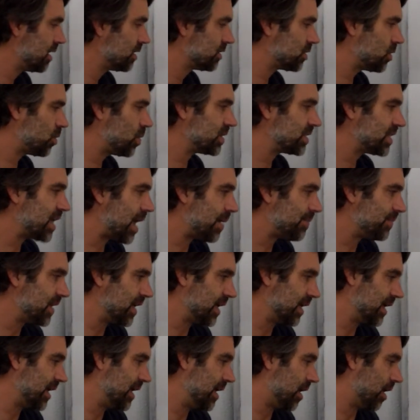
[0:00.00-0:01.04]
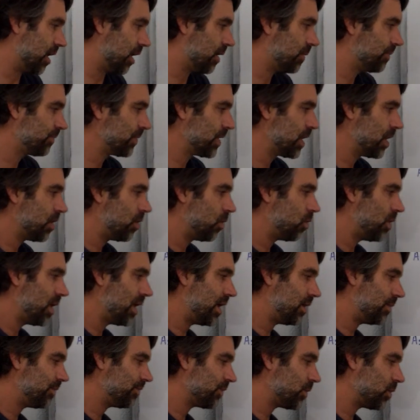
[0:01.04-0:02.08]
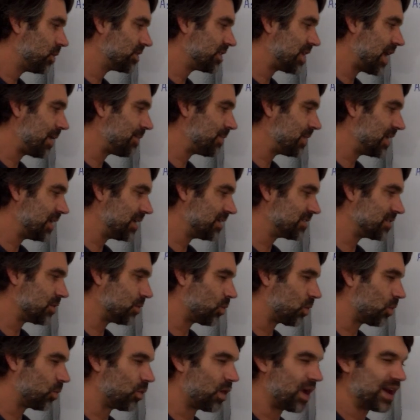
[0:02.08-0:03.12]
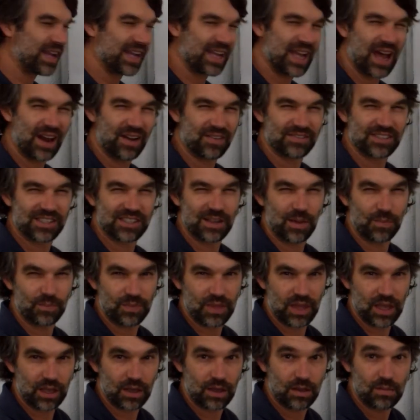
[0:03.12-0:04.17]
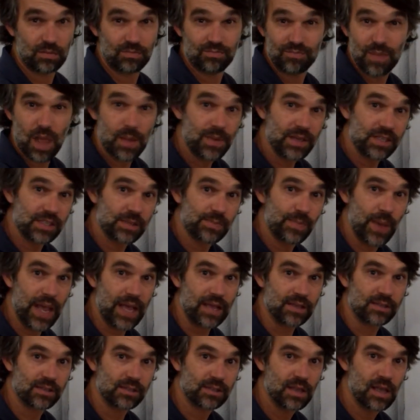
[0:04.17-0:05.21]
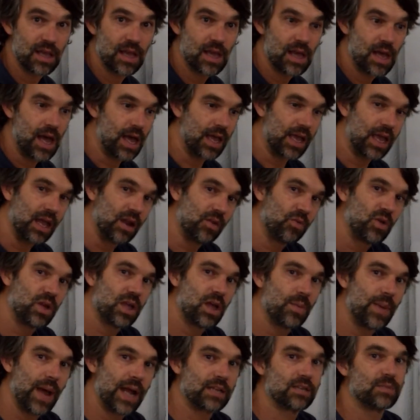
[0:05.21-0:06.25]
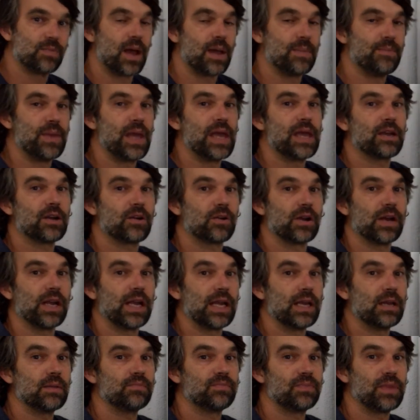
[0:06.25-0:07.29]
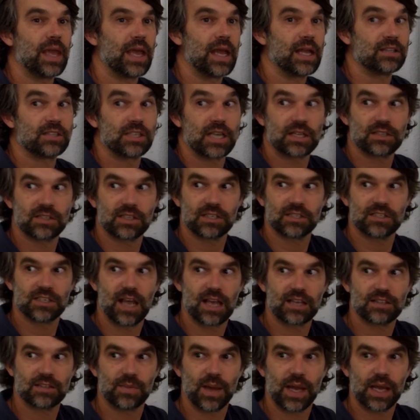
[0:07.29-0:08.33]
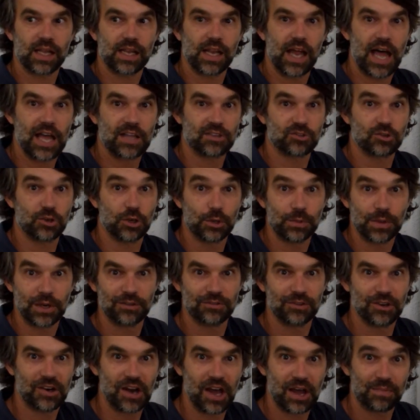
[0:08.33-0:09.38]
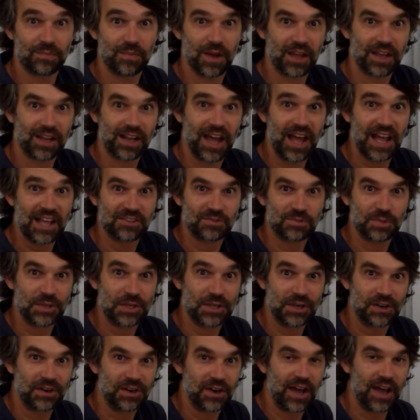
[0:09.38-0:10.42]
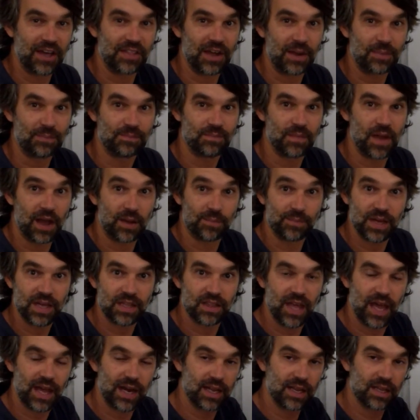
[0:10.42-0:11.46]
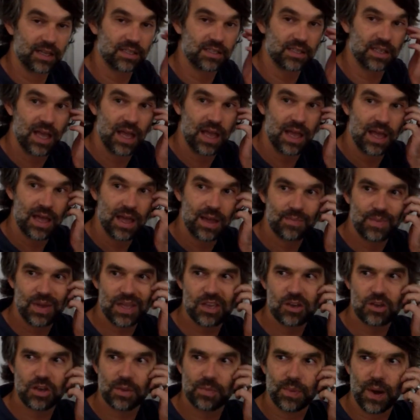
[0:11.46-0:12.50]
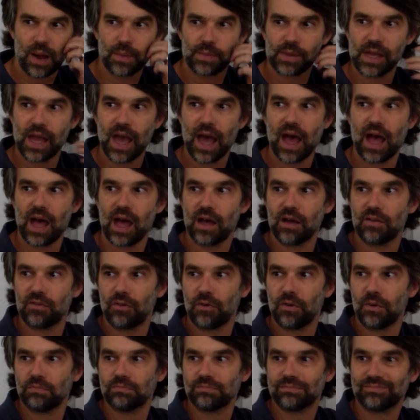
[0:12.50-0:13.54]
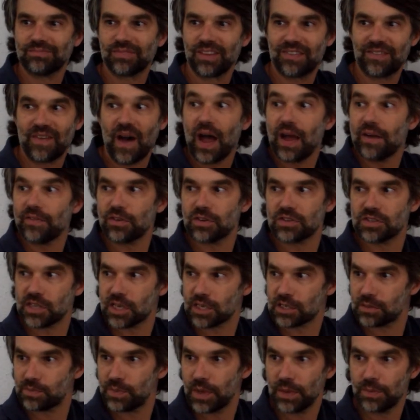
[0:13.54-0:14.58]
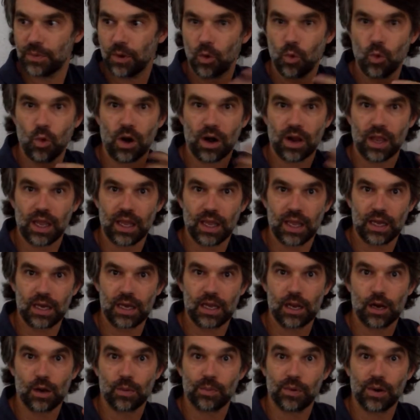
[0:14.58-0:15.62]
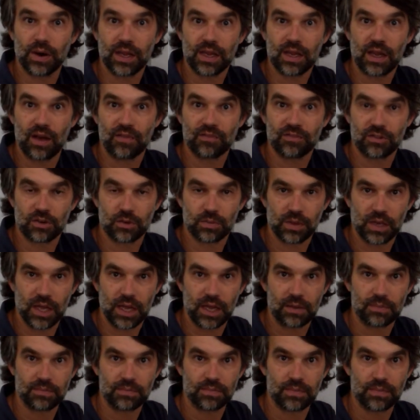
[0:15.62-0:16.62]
So what's happening here? Well, what's happening is that we're running out of something, maybe space again, if we go back to my bakery and say it's the size of my classroom, and if you're not in my class, well, you don't know how, that, how big that is, but you could probably have five or six people working in here pretty comfortably.